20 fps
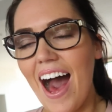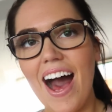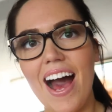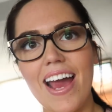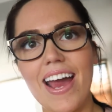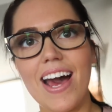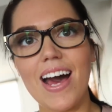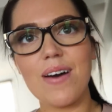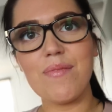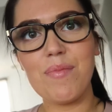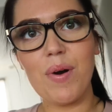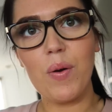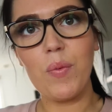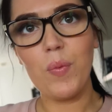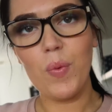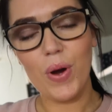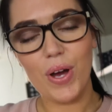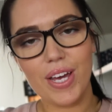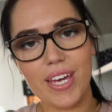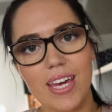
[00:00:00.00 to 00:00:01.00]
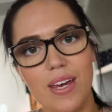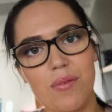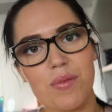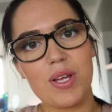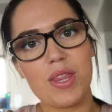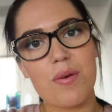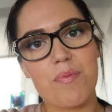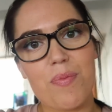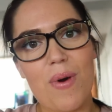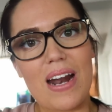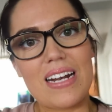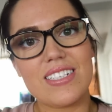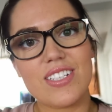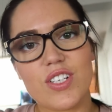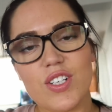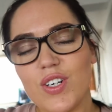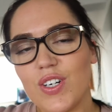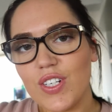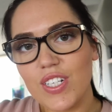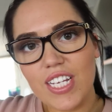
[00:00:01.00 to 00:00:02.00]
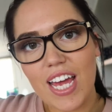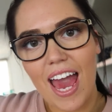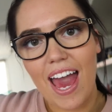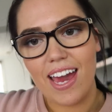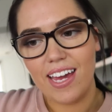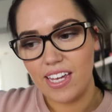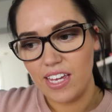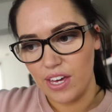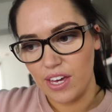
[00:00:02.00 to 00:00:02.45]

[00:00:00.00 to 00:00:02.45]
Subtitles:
I am working with a brand called Hey